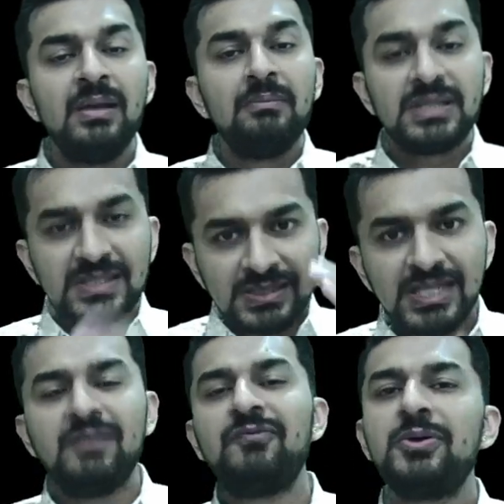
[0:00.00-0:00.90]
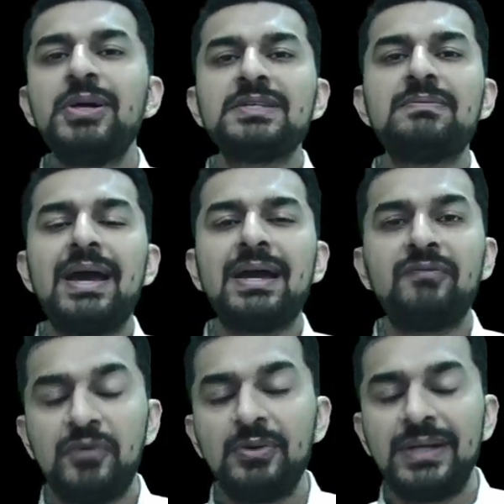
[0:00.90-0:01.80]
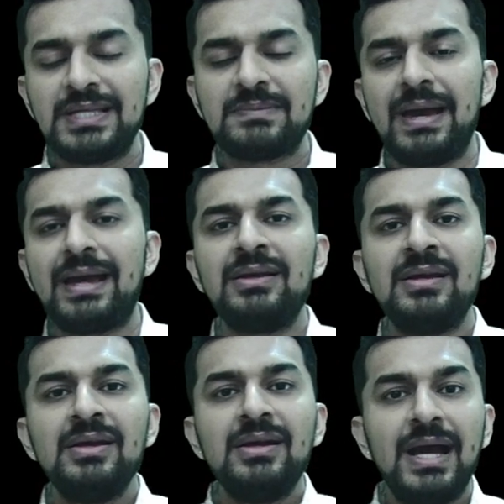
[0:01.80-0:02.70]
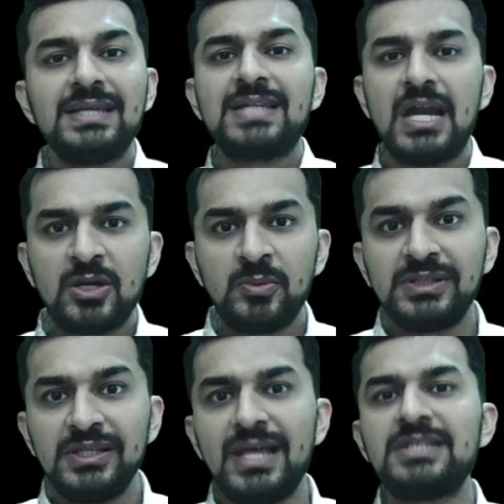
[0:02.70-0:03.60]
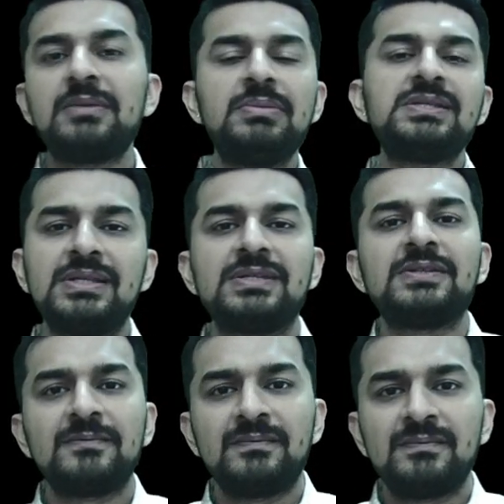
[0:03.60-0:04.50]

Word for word: But still, few years back, few days back, I started with Enagic business.